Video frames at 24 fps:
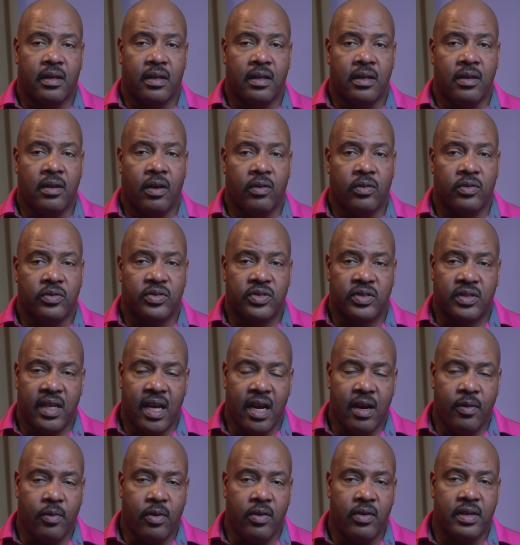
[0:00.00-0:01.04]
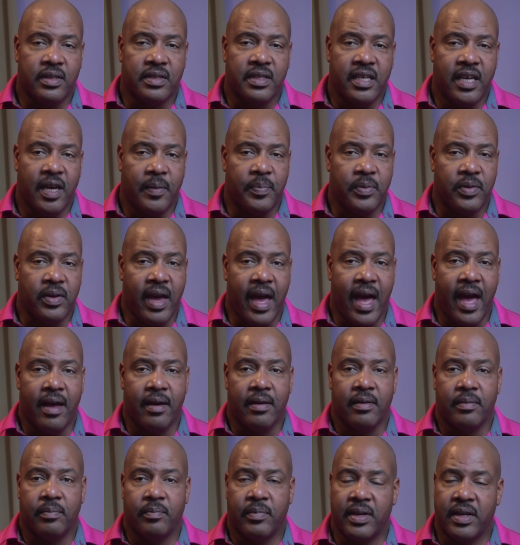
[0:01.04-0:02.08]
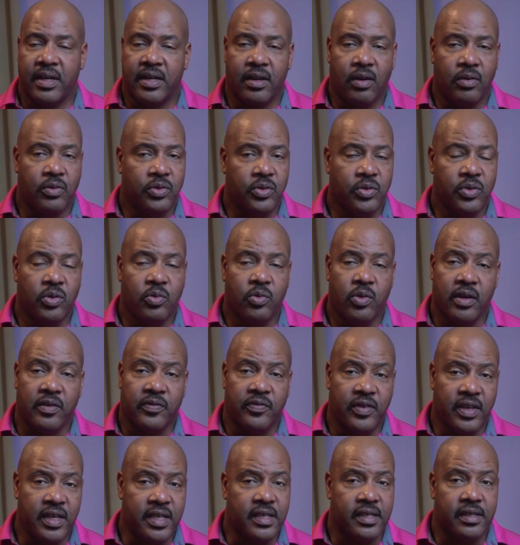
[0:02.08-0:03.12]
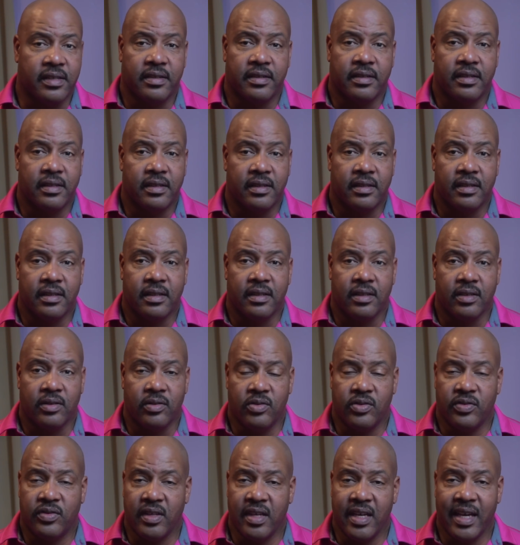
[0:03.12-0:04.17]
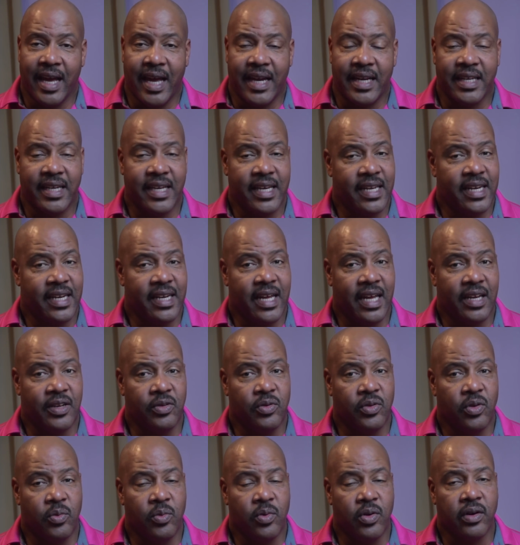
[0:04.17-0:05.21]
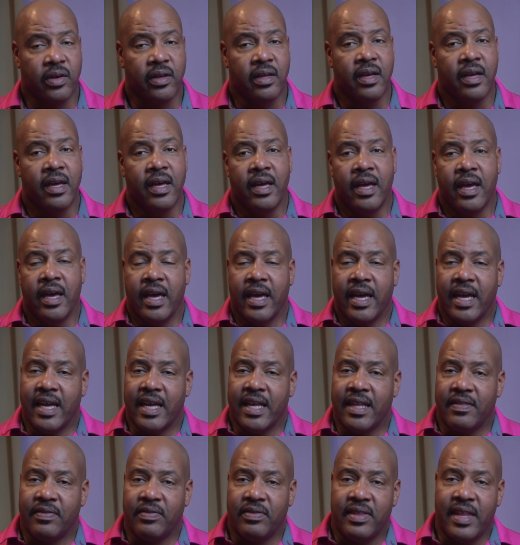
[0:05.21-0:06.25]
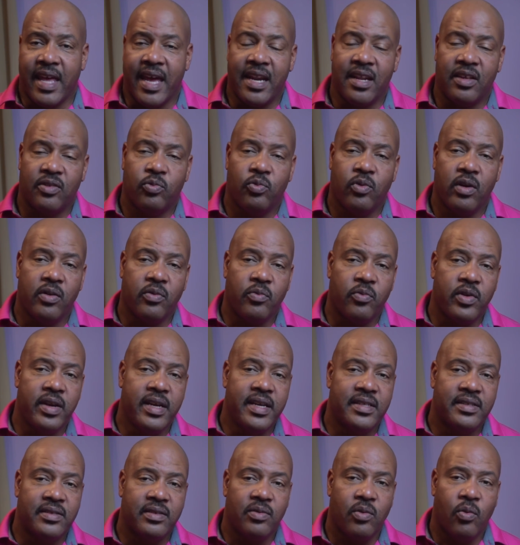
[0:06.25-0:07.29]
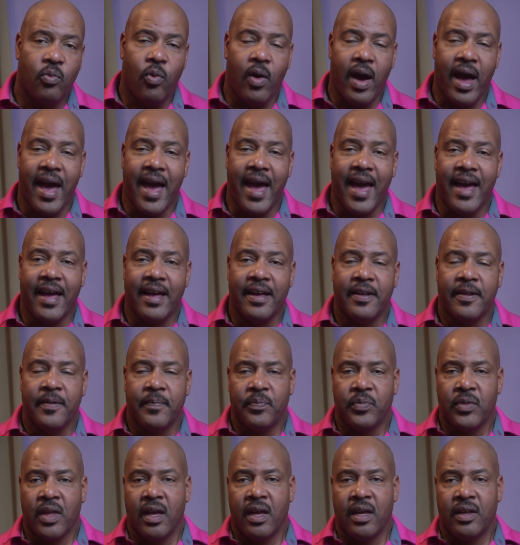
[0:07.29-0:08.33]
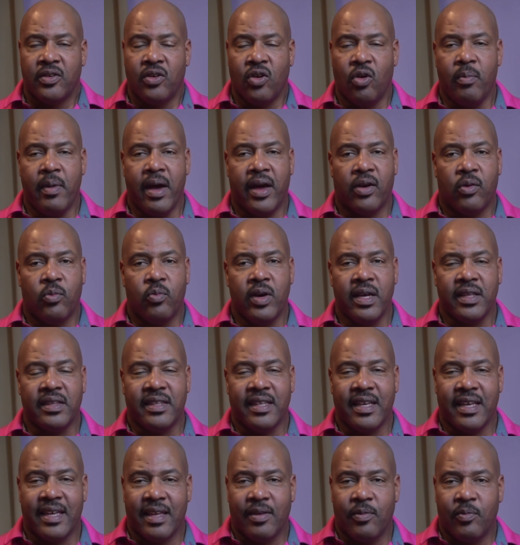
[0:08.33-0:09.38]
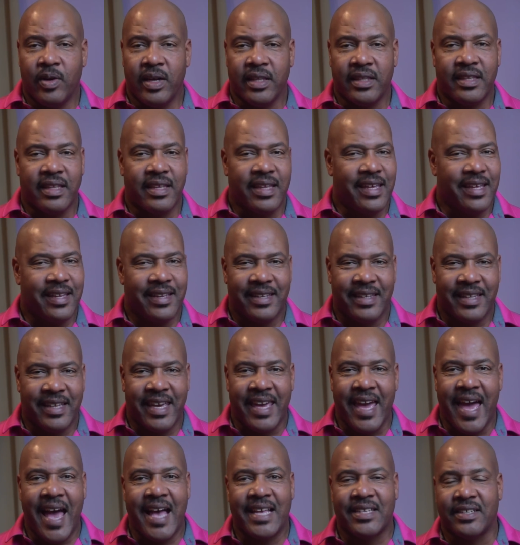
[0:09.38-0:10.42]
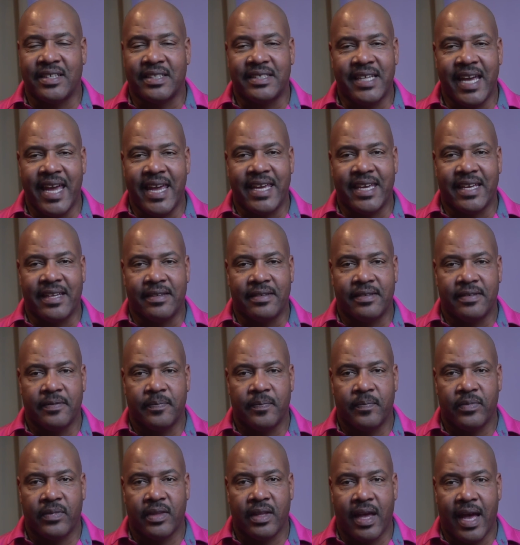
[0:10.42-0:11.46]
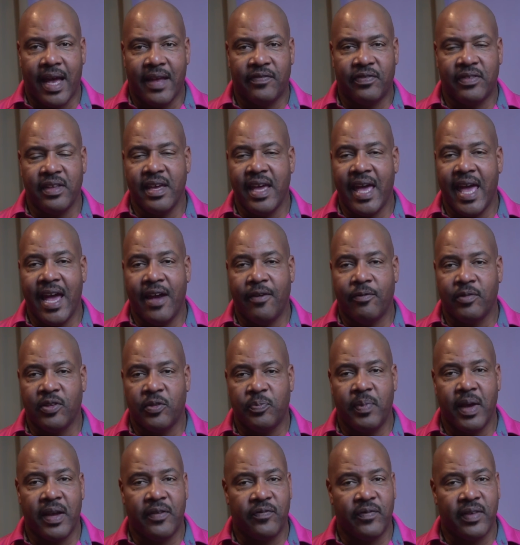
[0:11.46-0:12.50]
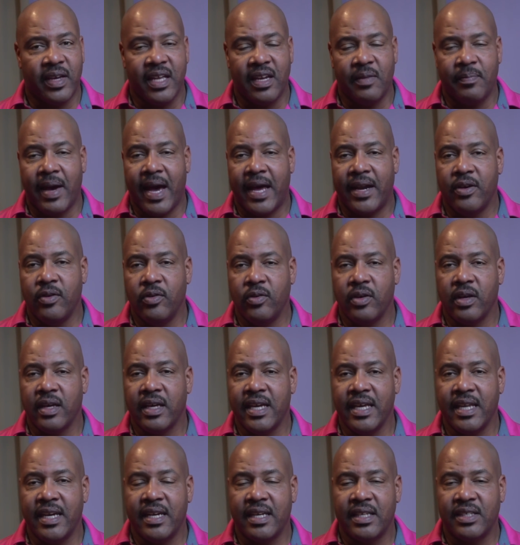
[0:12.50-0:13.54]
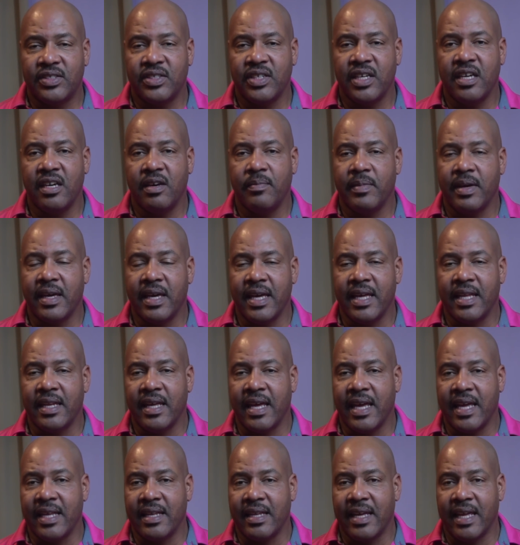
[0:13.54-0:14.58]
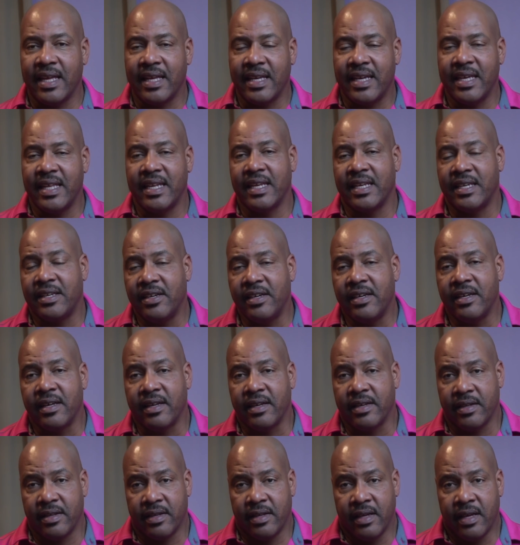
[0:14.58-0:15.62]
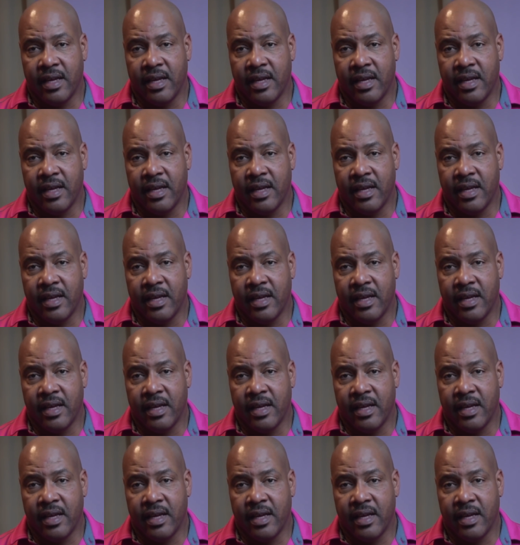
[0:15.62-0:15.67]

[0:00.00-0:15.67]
you know, steroids help you out, but it don't do the work for you. You still got to get in there and do the work. And that is one reason why no matter what the guys are taking, I still have respect for anybody who can get in the gym and get it done,